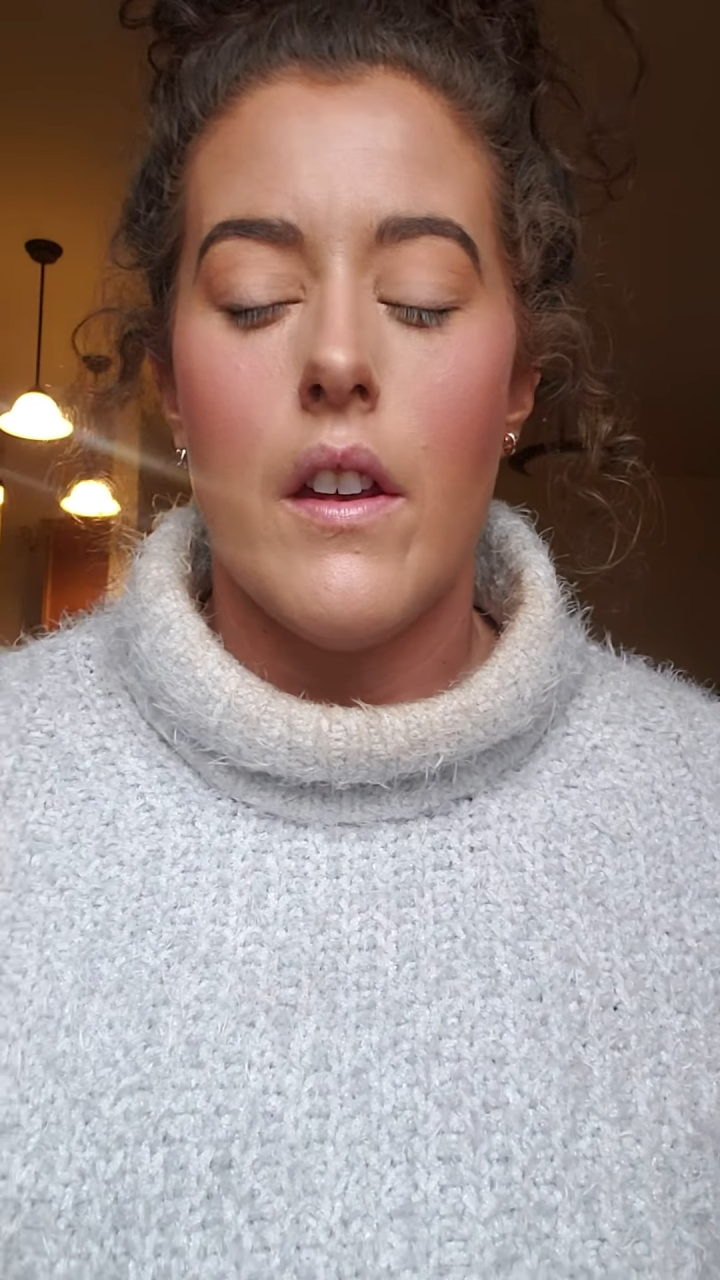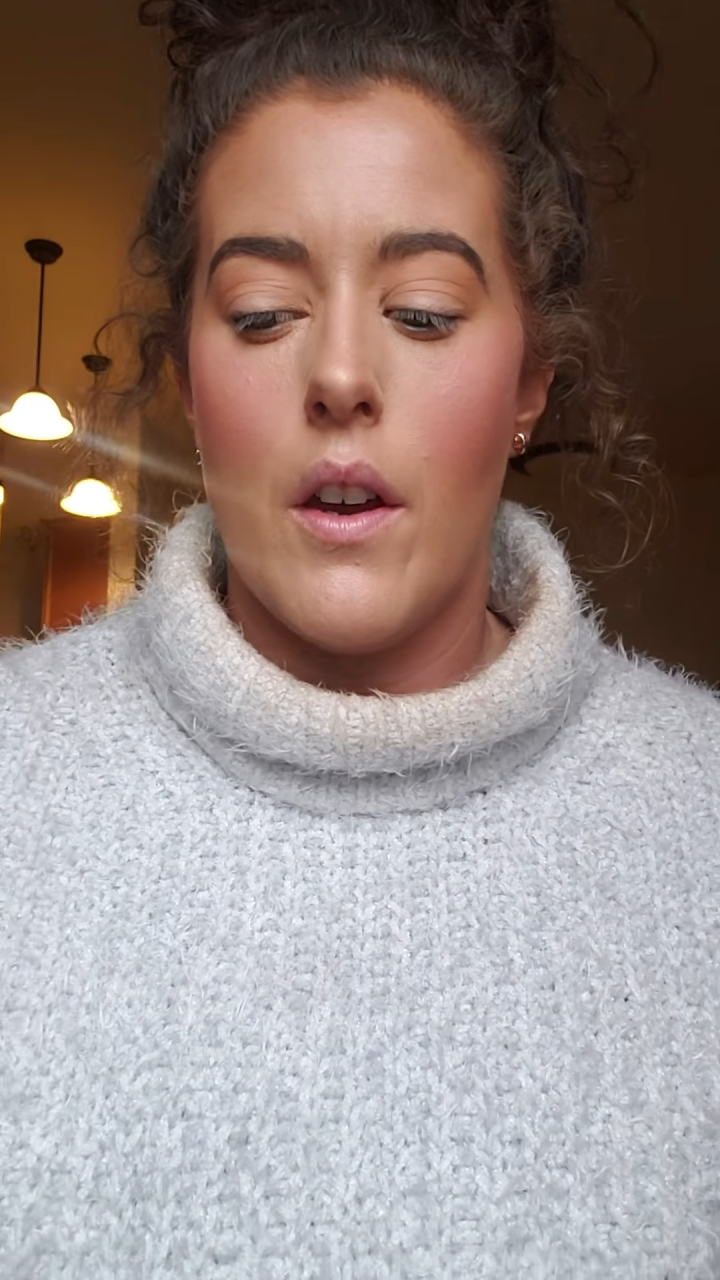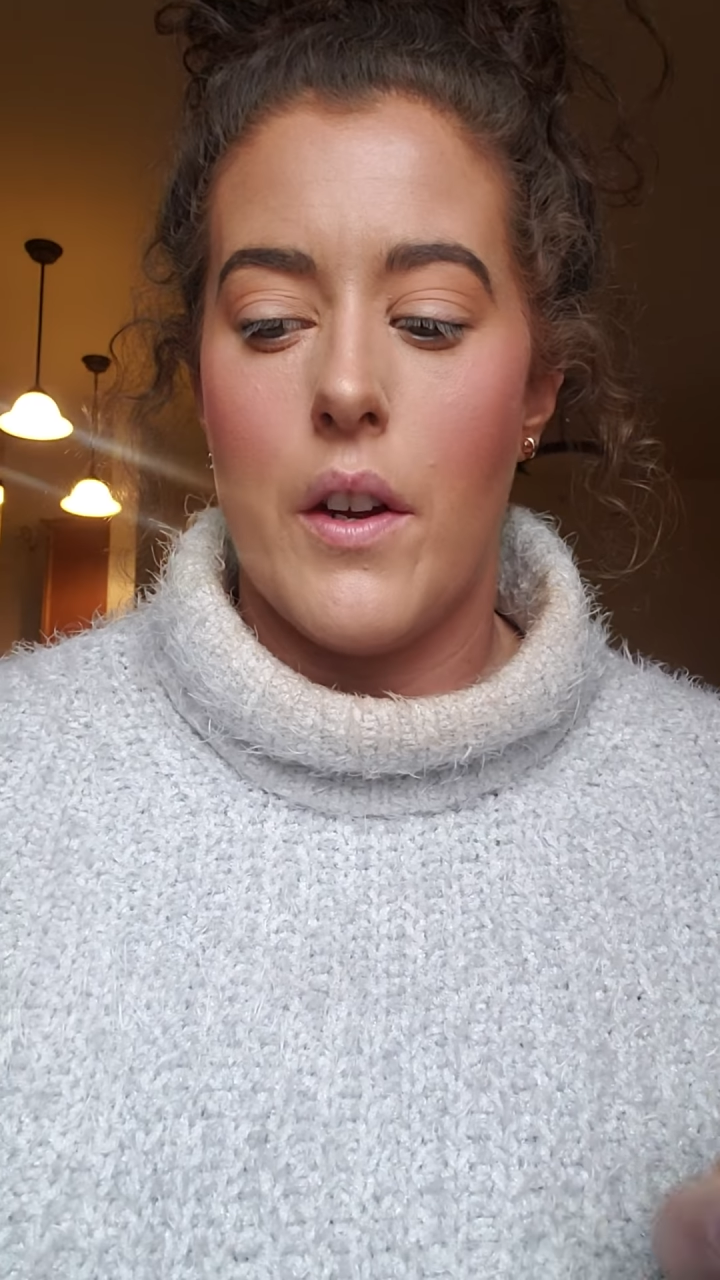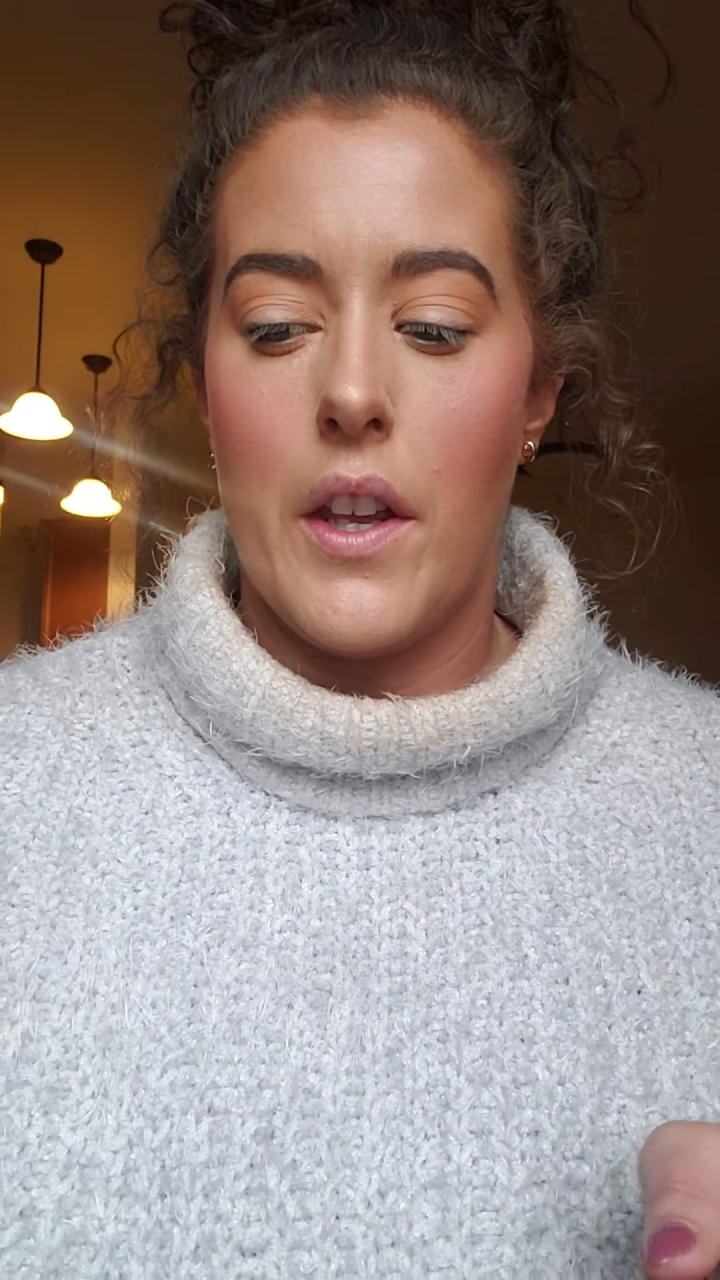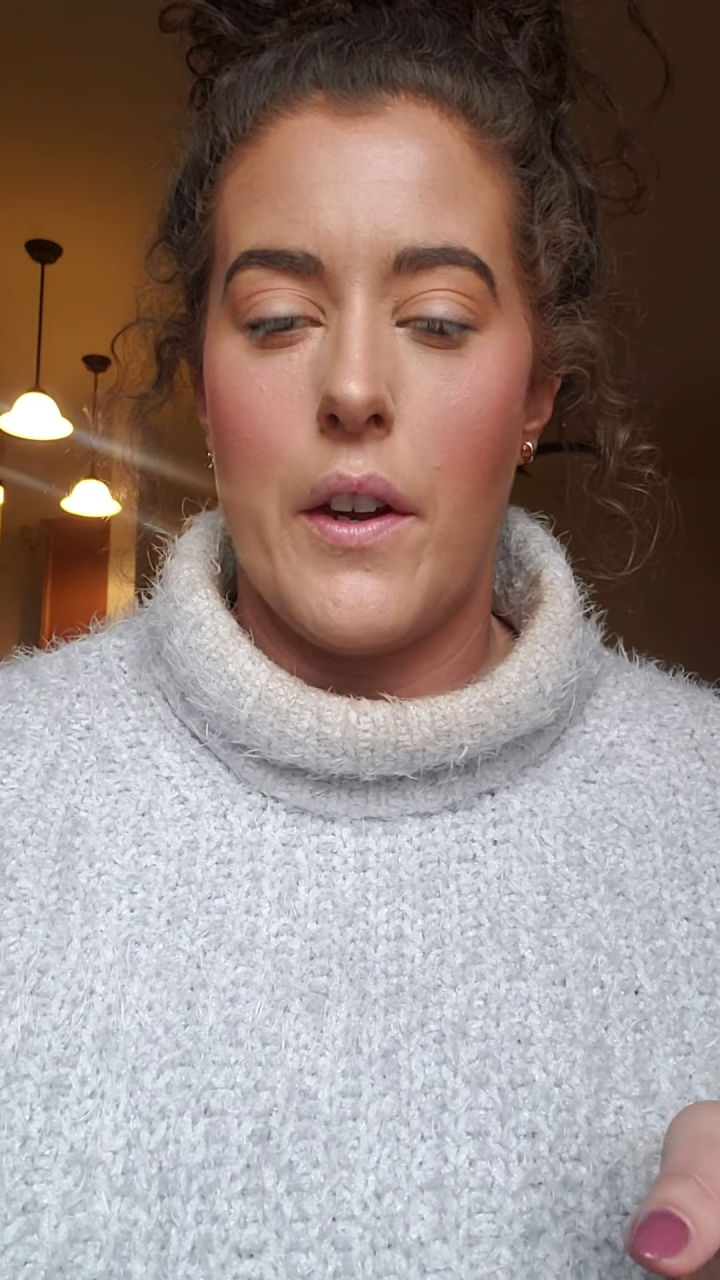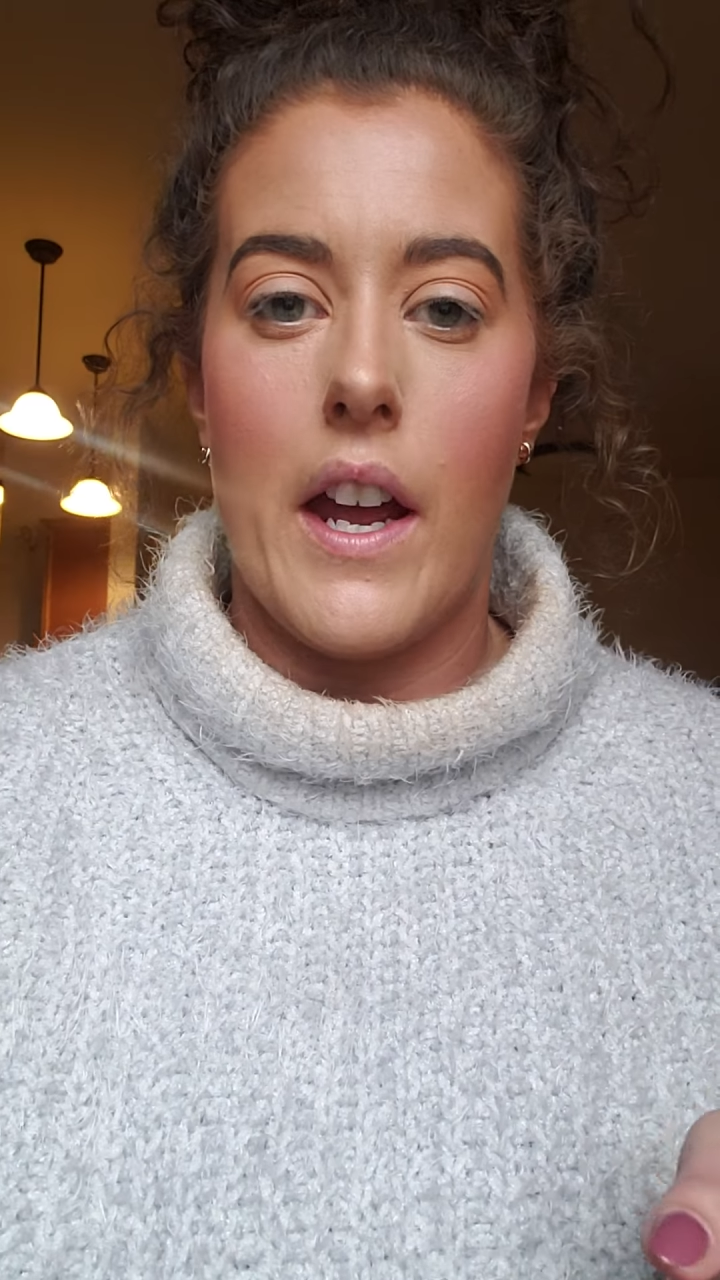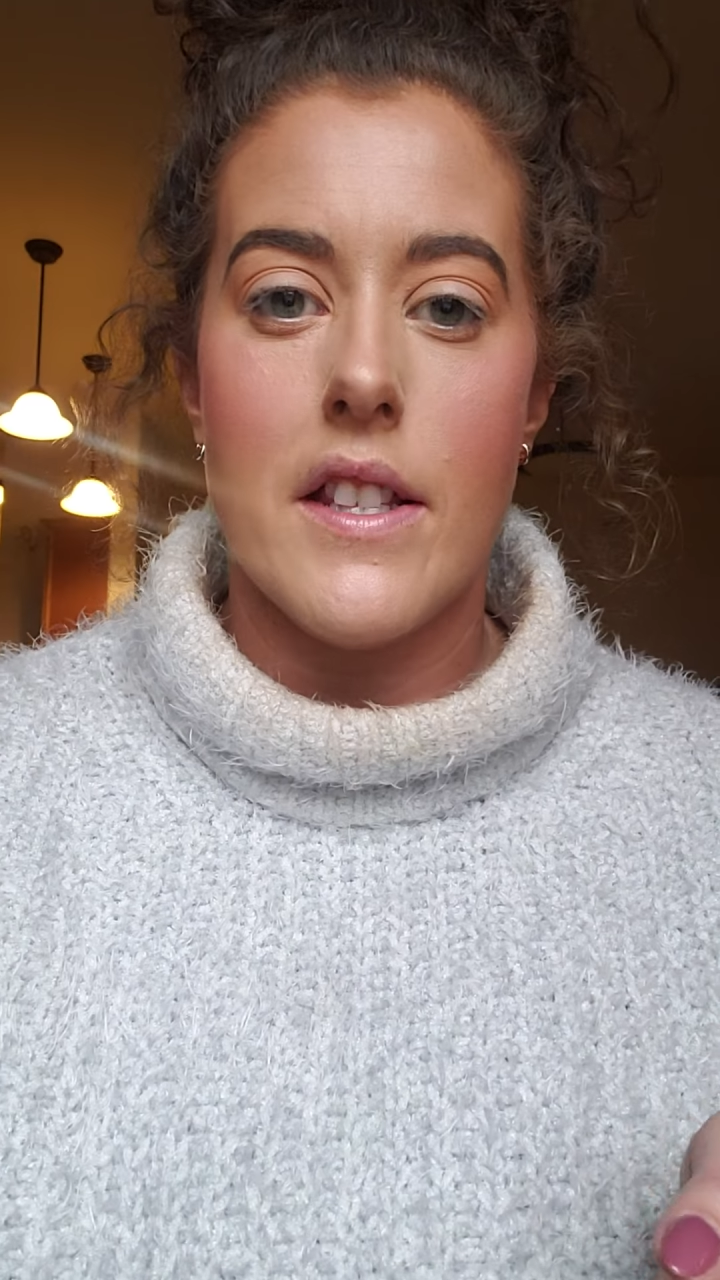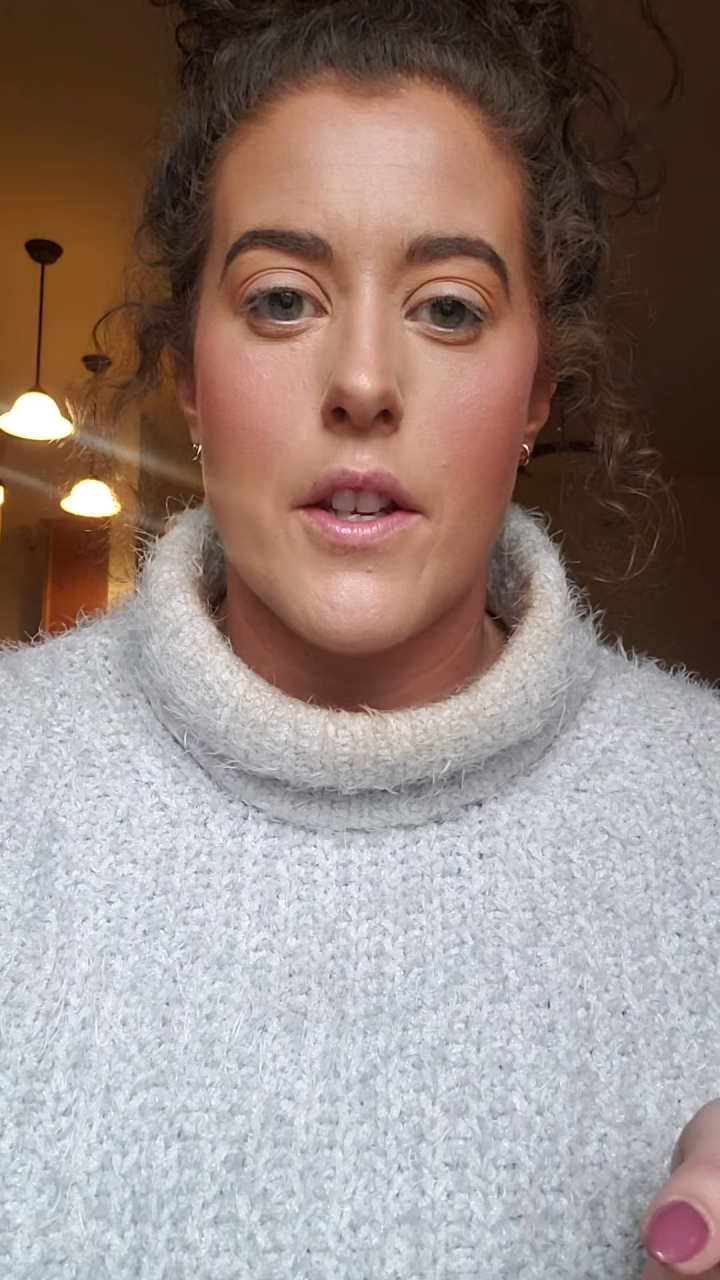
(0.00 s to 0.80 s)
Okay, guys,